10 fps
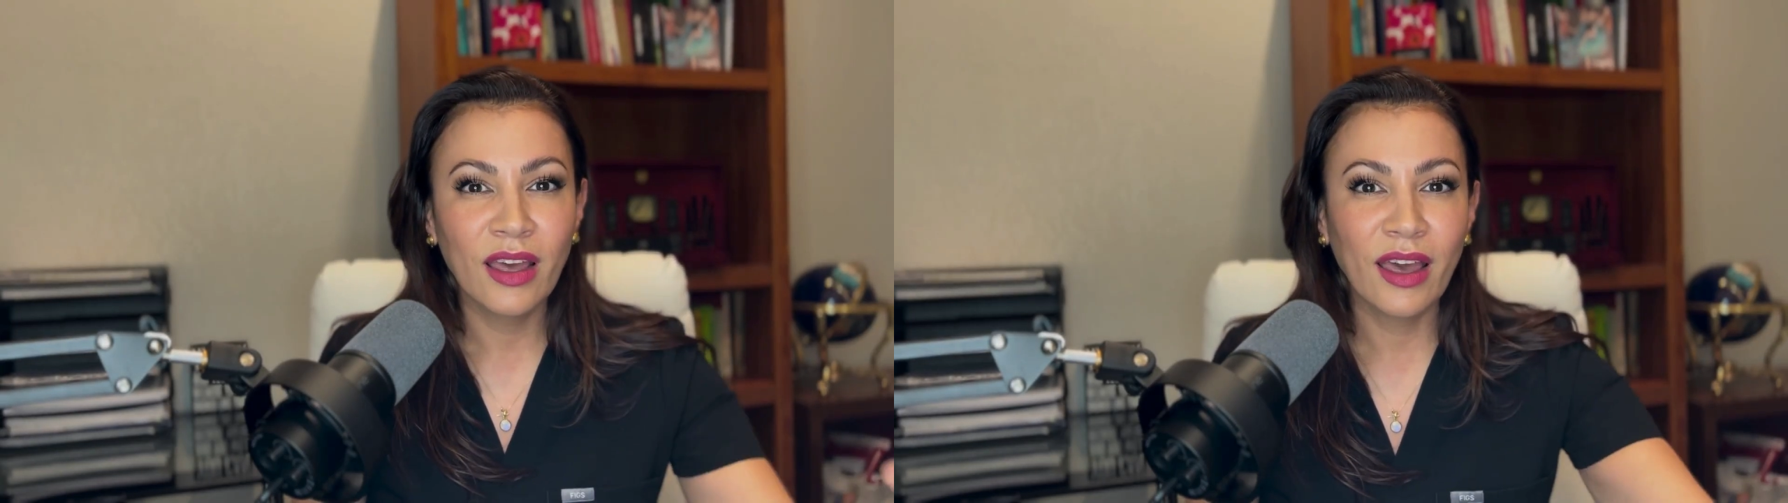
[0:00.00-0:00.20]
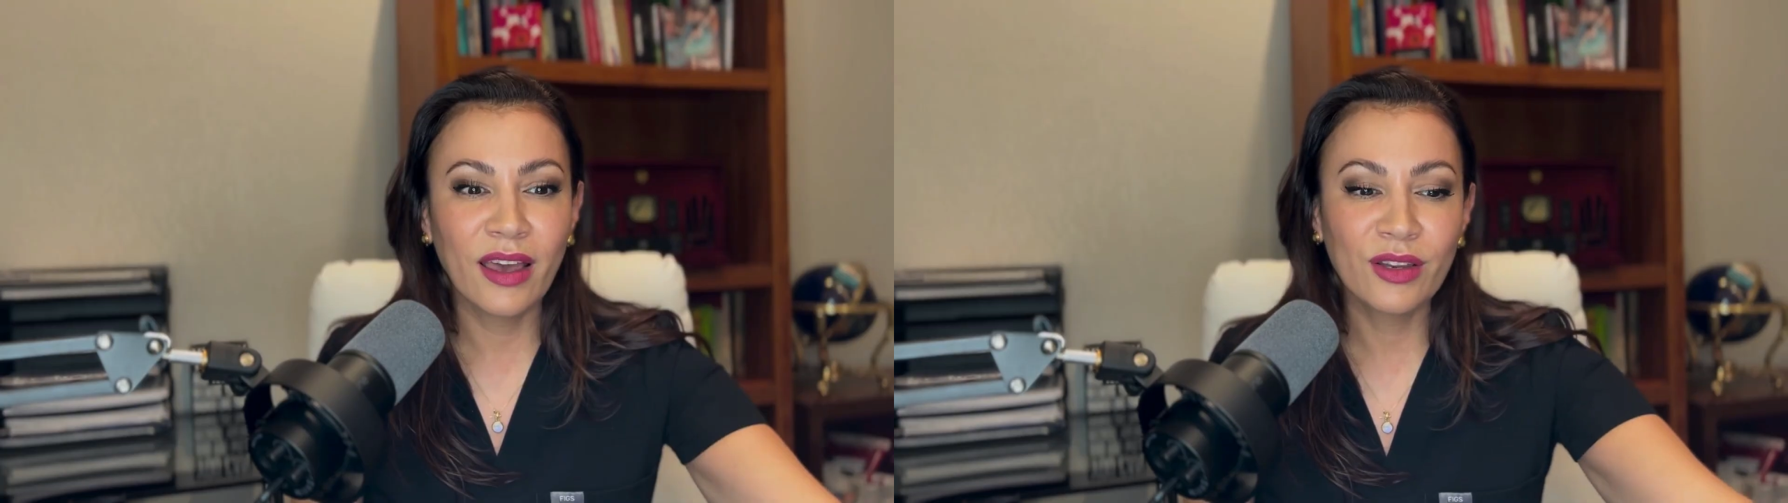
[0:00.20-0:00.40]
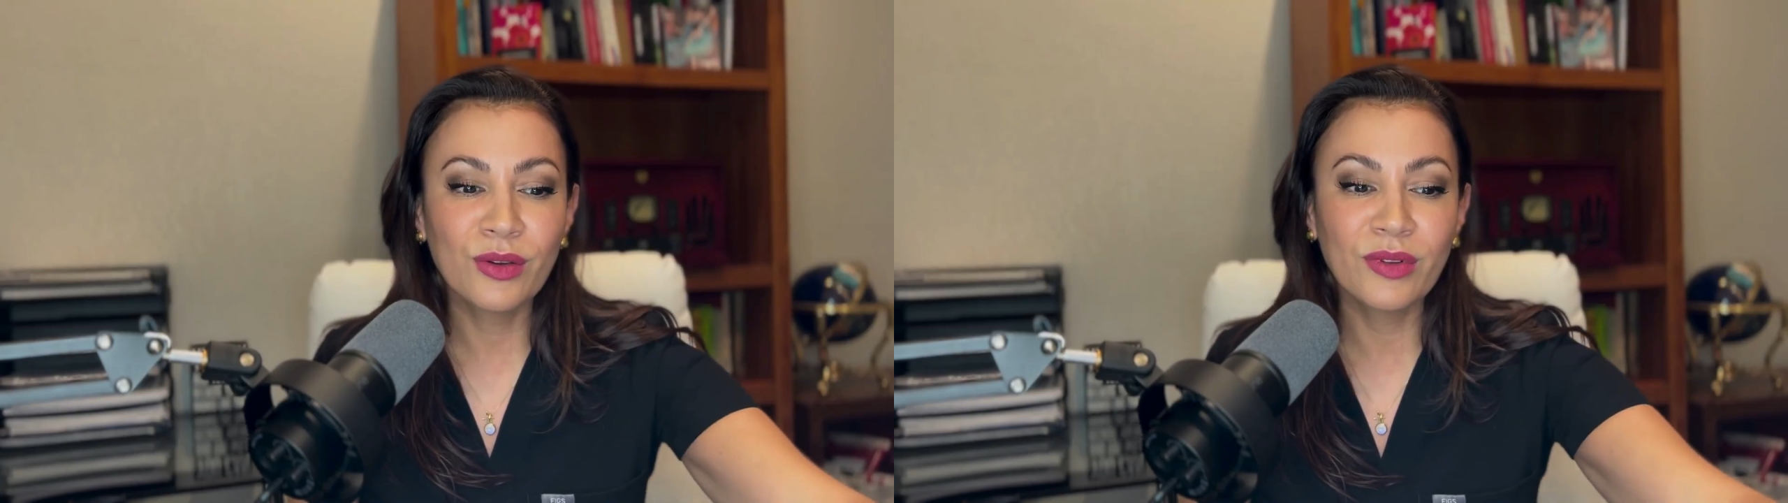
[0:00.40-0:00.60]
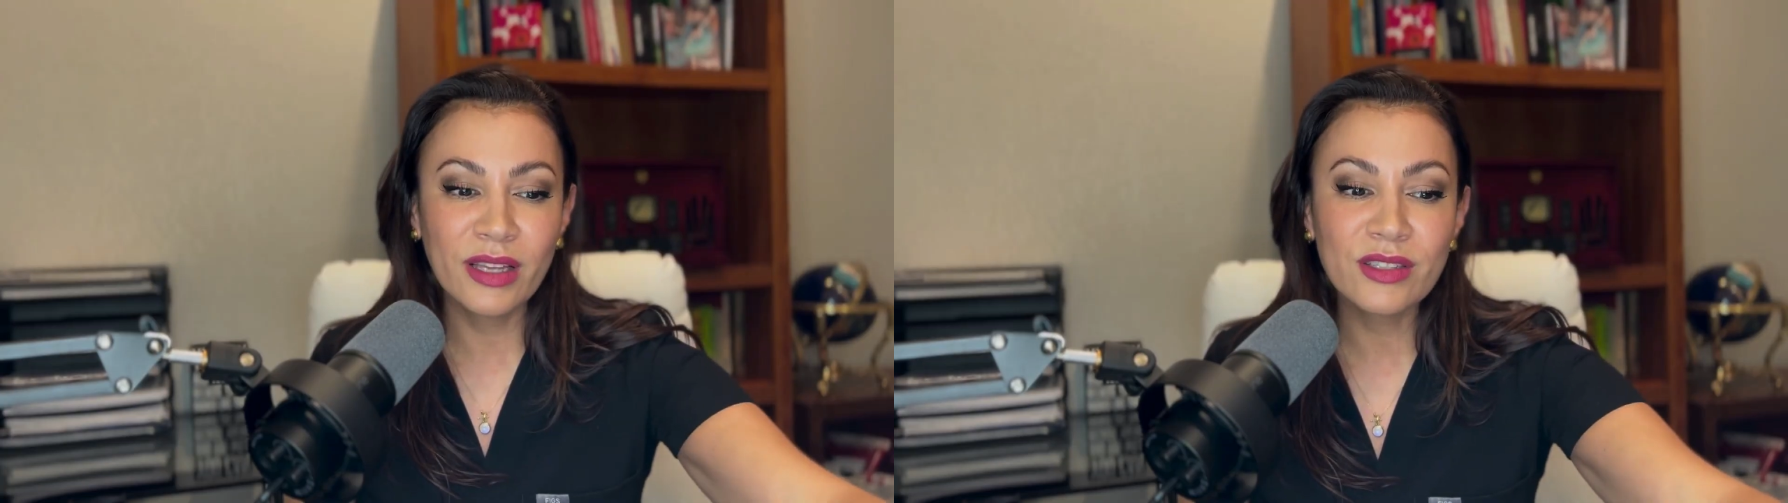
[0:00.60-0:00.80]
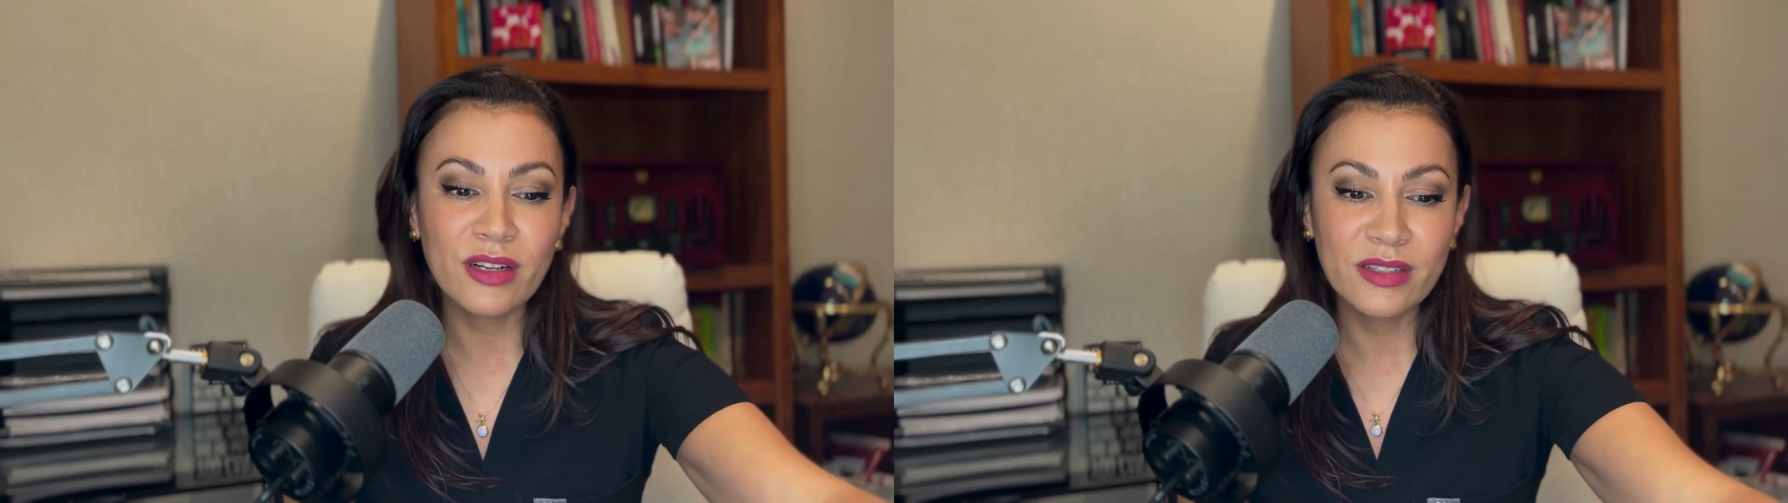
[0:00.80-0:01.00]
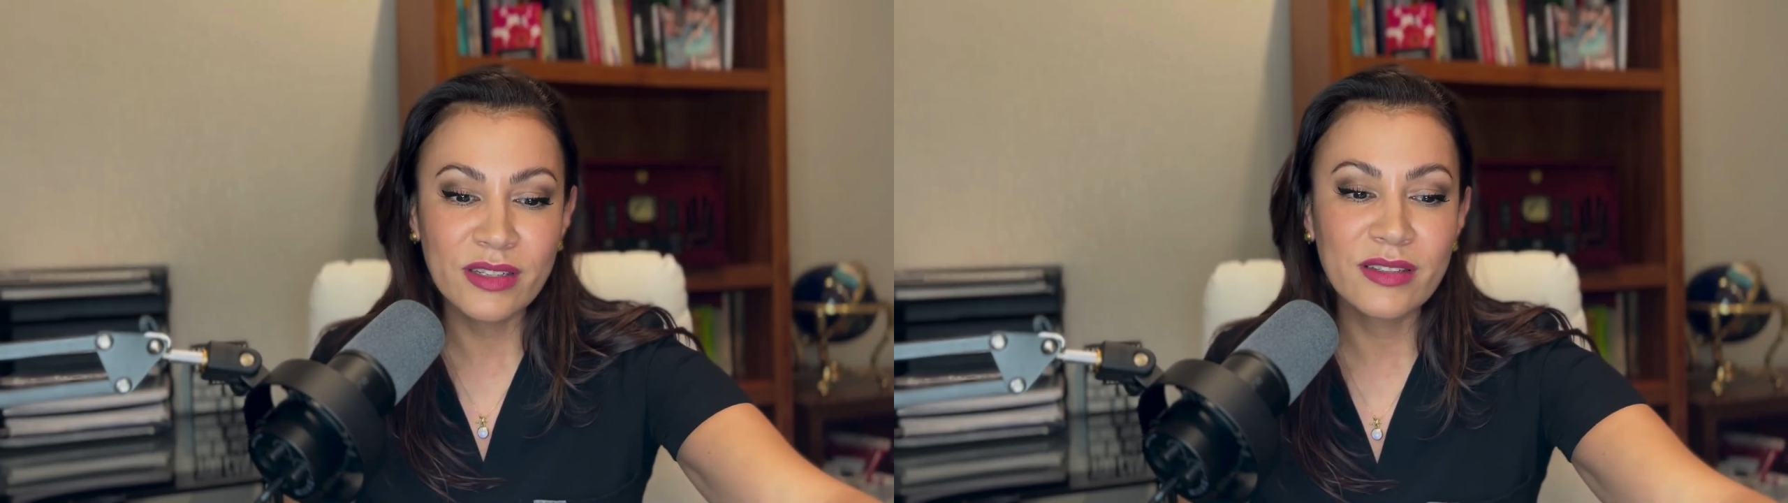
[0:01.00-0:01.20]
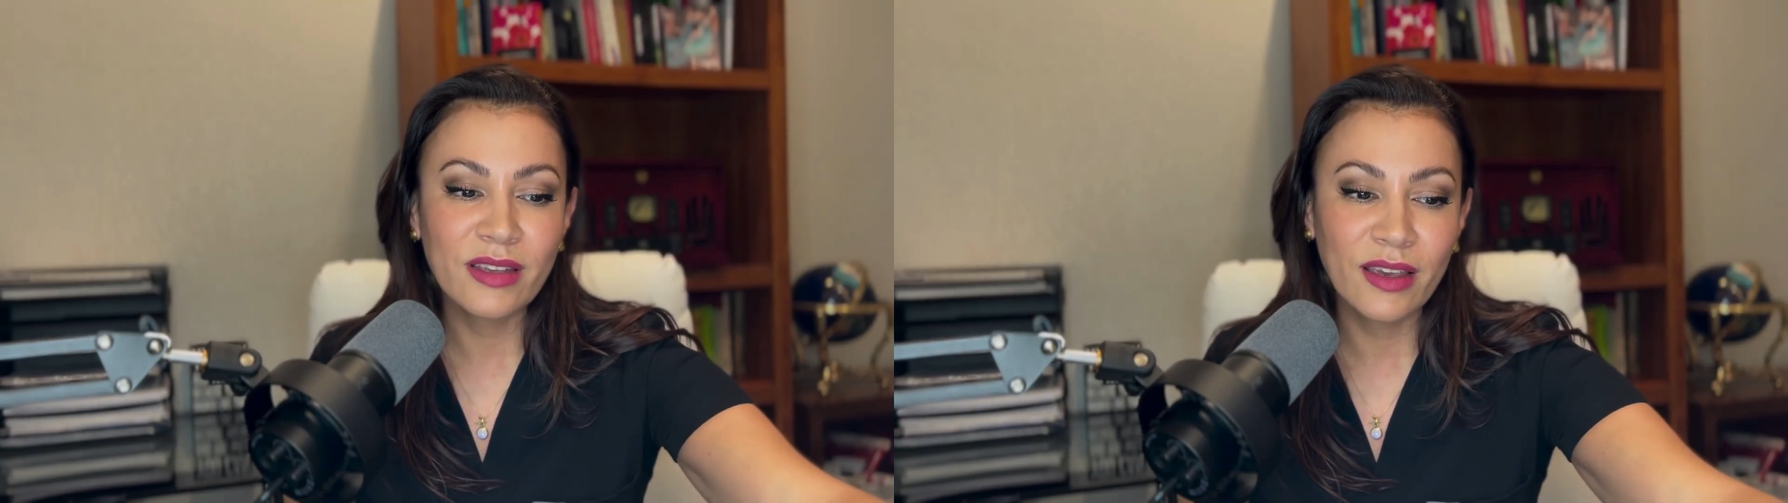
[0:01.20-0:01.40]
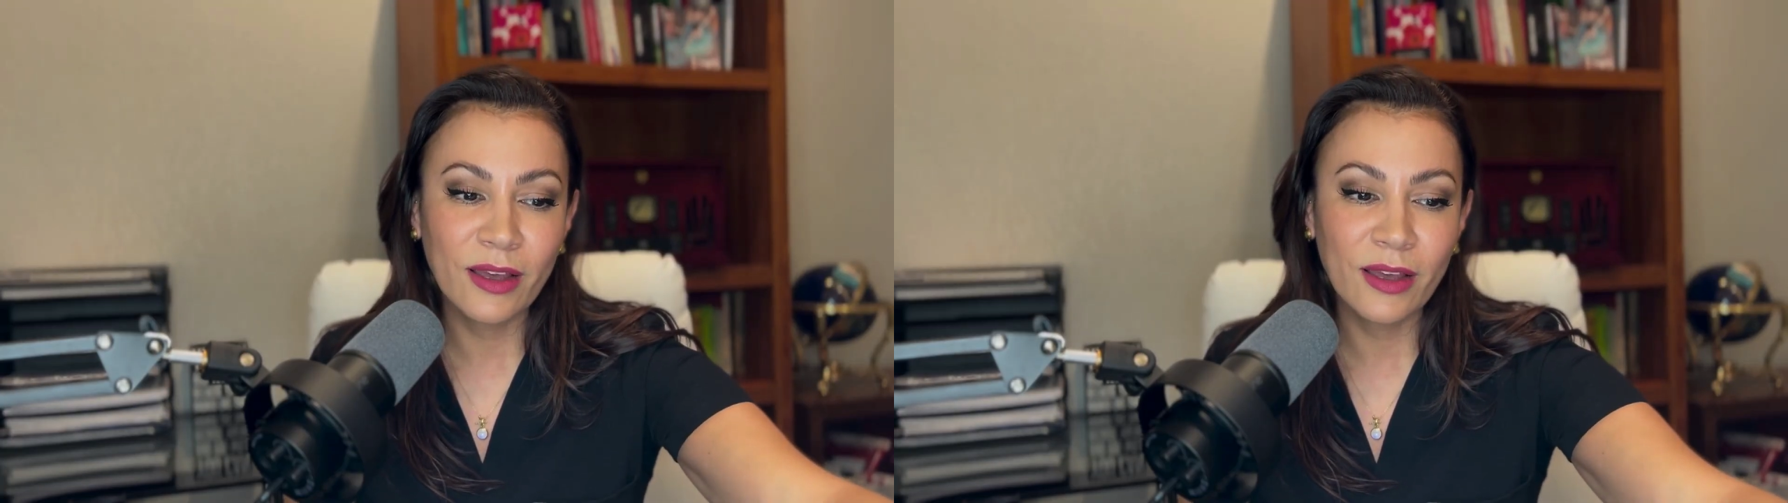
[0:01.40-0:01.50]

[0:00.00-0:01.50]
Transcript: and you really start to see